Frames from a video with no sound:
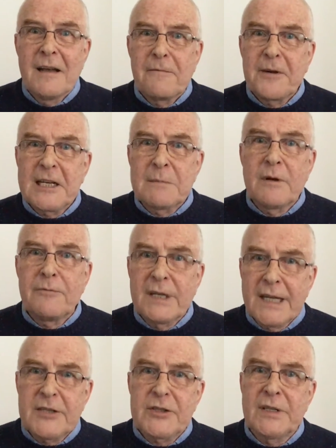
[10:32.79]
freedom of
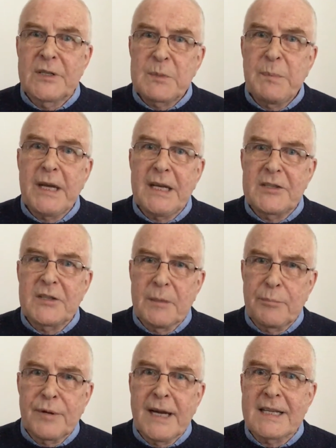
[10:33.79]
religion, speech,
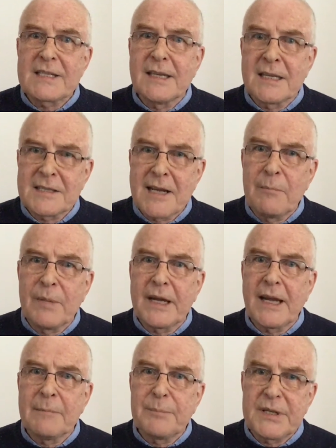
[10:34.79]
the press,
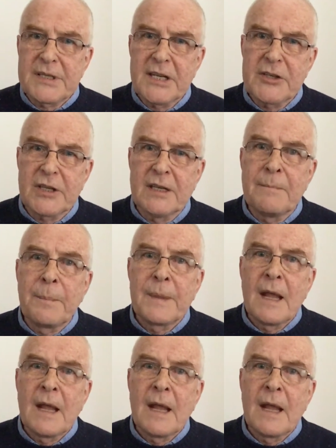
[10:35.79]
assembly and petition,